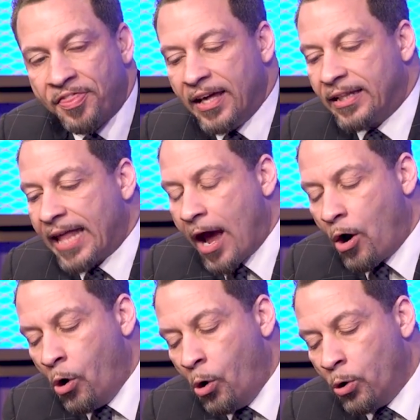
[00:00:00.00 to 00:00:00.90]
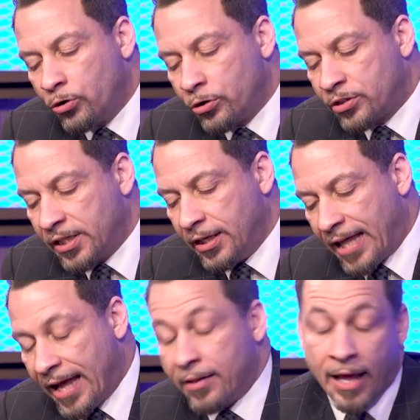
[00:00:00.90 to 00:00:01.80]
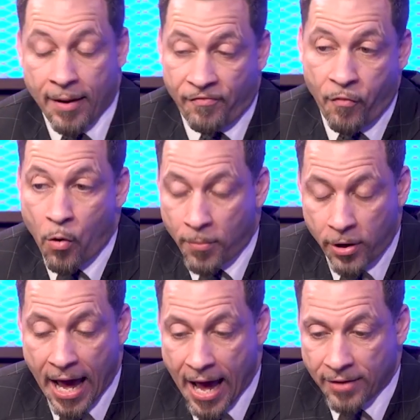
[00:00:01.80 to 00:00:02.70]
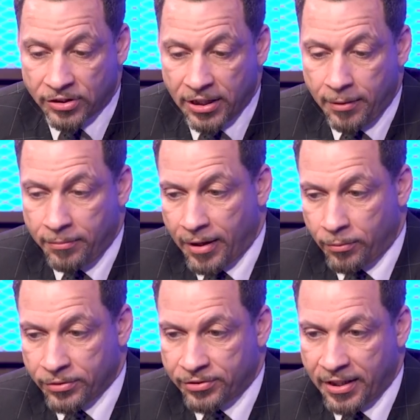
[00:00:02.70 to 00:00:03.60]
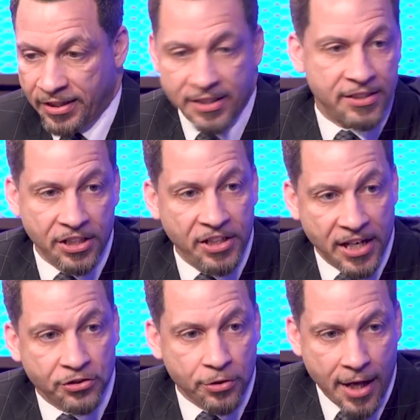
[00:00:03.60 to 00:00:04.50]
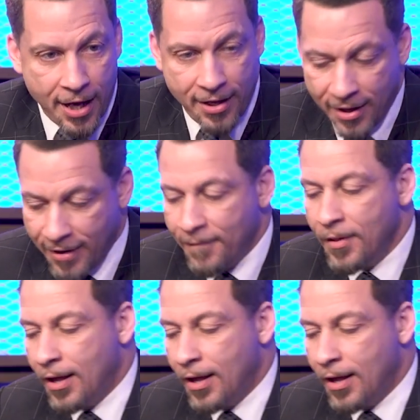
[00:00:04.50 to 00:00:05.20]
think that older team, that that former Cavs team that was existed yesterday, yeah.